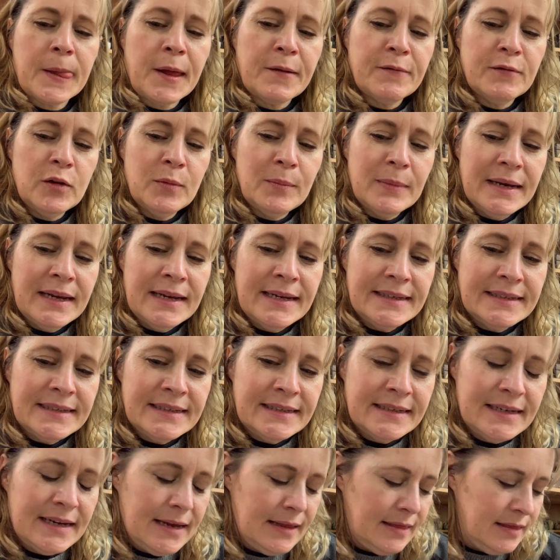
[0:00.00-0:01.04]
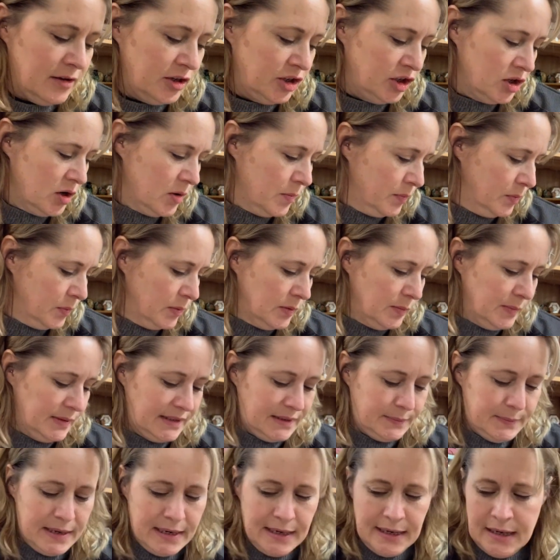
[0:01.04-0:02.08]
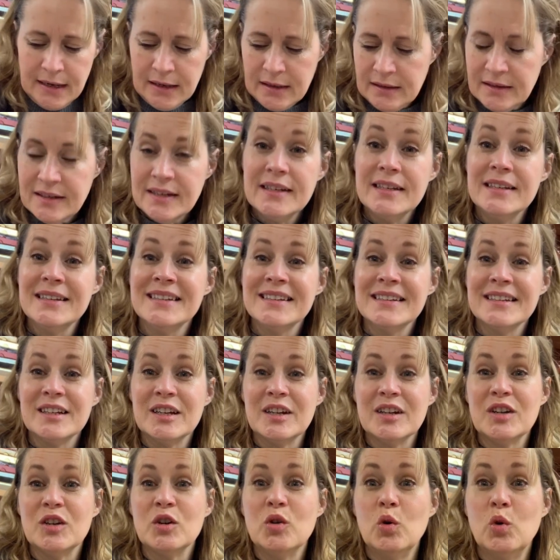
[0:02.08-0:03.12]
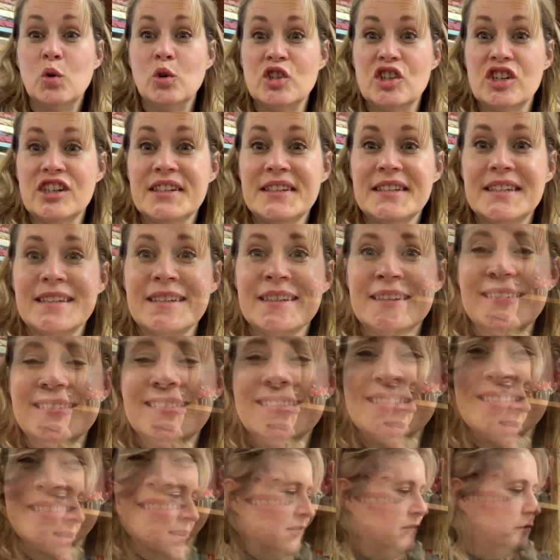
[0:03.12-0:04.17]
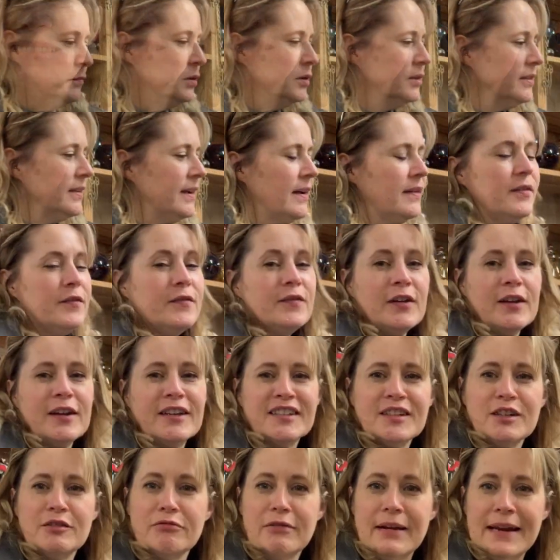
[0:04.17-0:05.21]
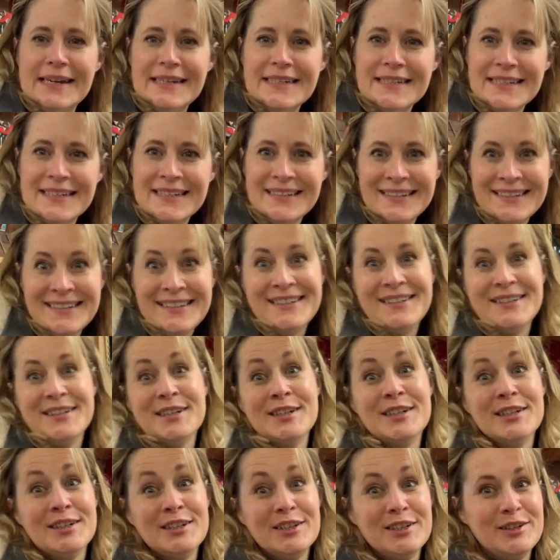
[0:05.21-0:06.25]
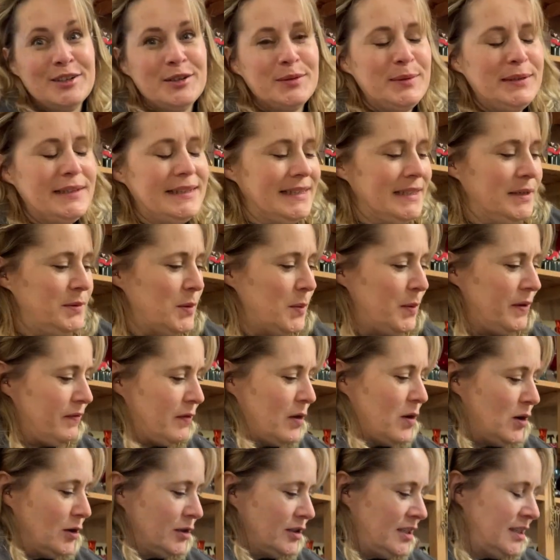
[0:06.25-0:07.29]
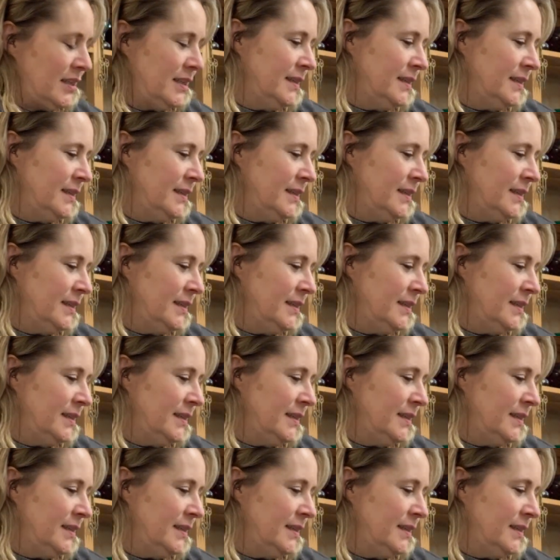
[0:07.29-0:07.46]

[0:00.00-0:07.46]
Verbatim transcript: few minutes and the shop will be smelling gorgeous. Right, pulled out the first crate. Shall we see what we've got?